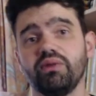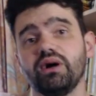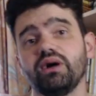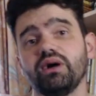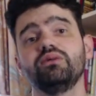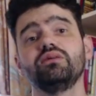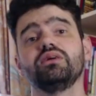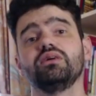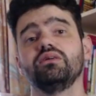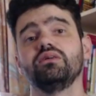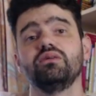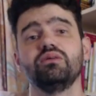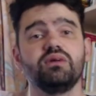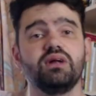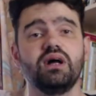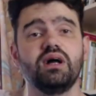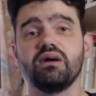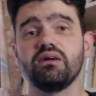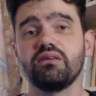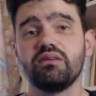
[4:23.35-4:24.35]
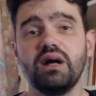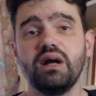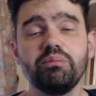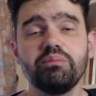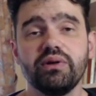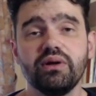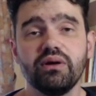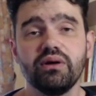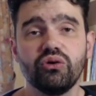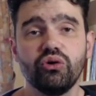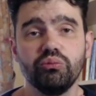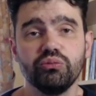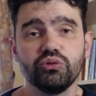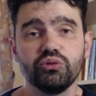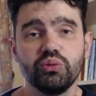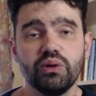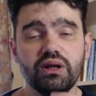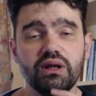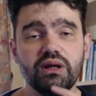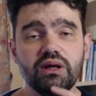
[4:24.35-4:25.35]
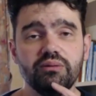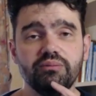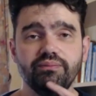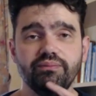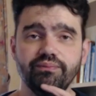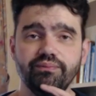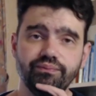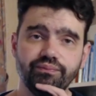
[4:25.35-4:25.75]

mode and all that crap that comes with it,